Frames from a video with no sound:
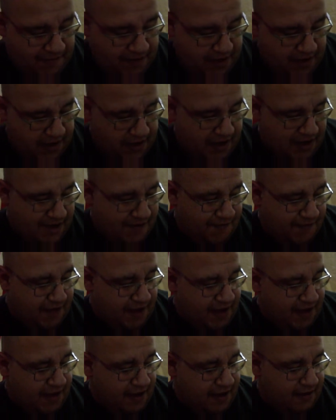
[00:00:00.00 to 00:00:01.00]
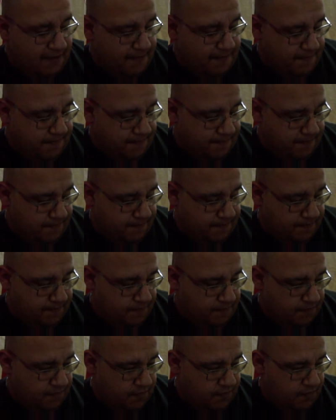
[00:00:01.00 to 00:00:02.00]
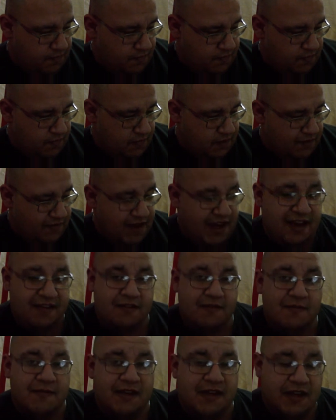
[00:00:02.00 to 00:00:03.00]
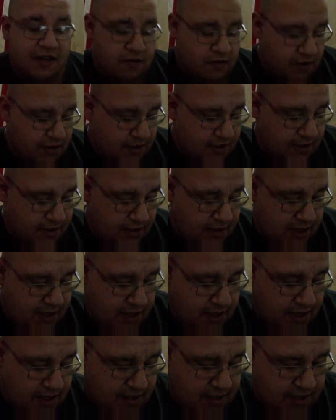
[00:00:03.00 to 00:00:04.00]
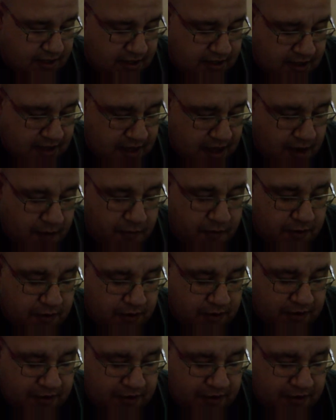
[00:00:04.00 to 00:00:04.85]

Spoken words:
I have some interests in it, I will